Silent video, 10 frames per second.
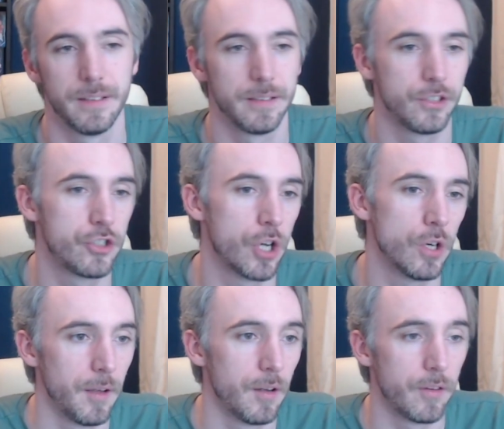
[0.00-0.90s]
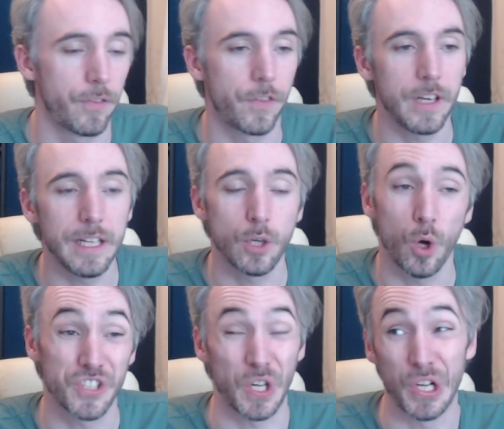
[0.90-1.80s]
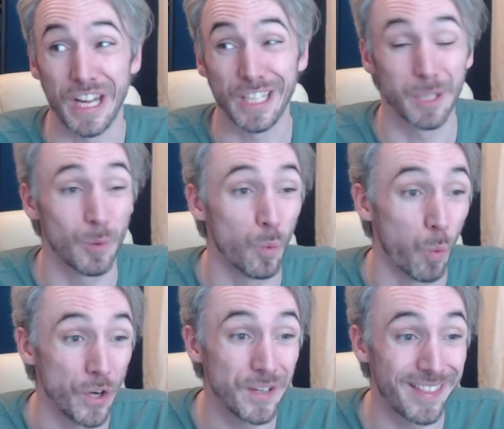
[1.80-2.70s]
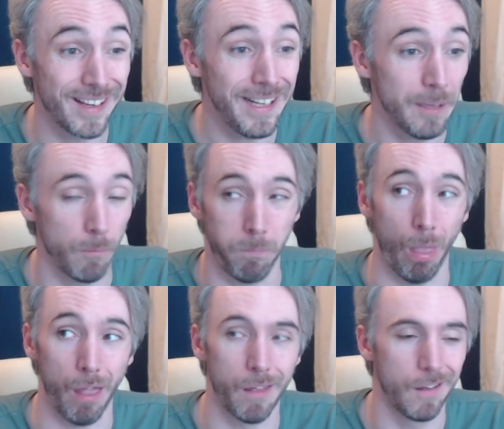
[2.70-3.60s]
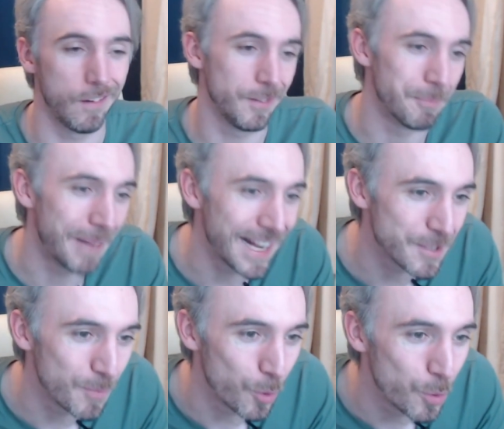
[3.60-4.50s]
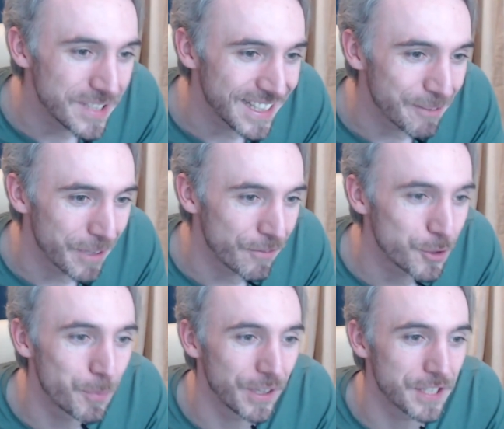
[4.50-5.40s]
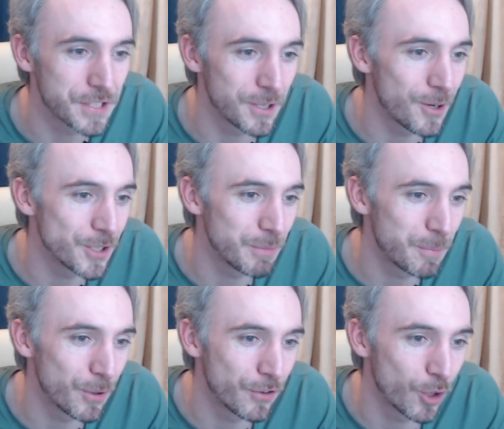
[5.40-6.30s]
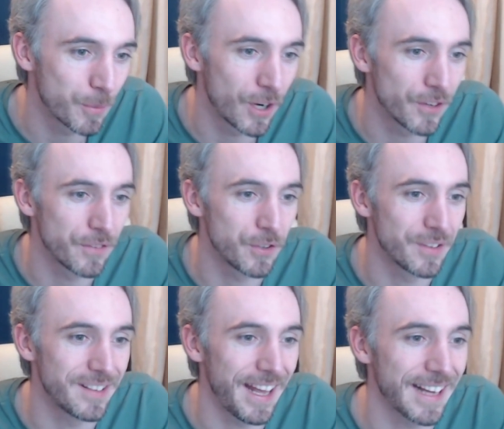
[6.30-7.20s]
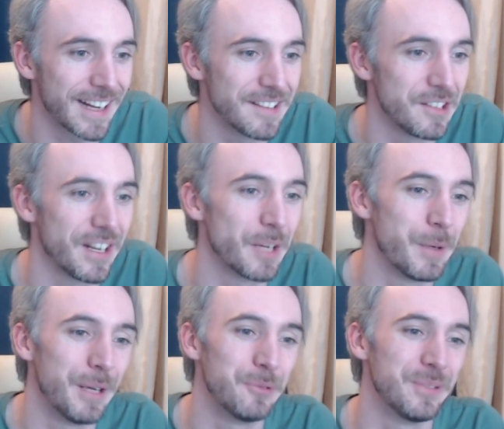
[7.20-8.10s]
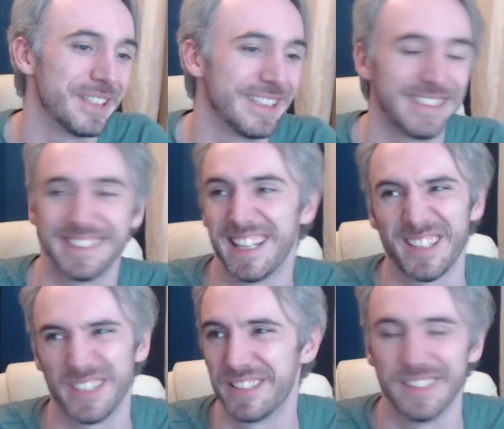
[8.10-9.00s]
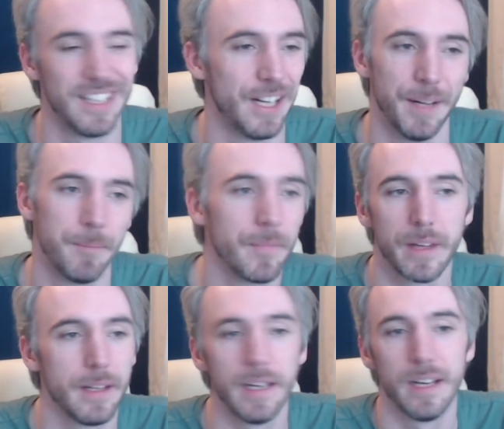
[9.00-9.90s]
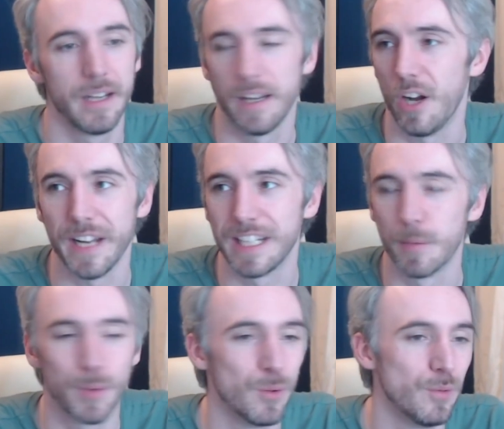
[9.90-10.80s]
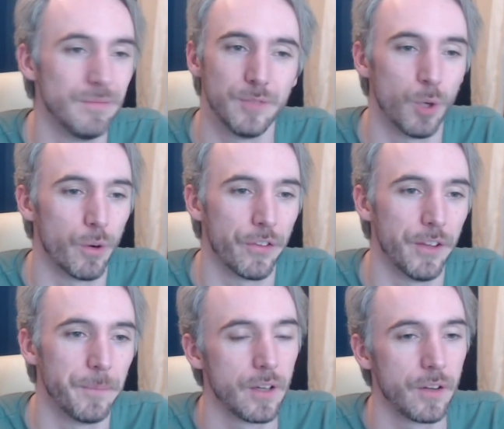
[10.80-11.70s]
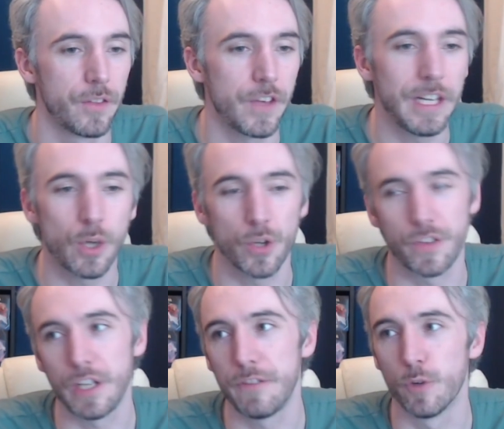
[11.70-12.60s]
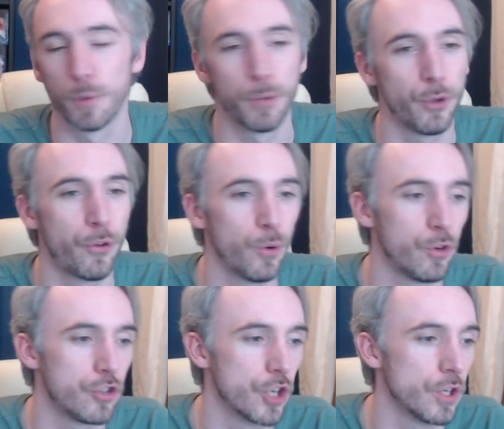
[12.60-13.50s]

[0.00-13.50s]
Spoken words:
Junk. 3 cost, uninkable, 1/3. Madam Odie, whenever you play a song, you may put the top card of your deck into your inkwell. Nah. Uninkable, not worth it. 3 cost, 3/4 Pluto, junk.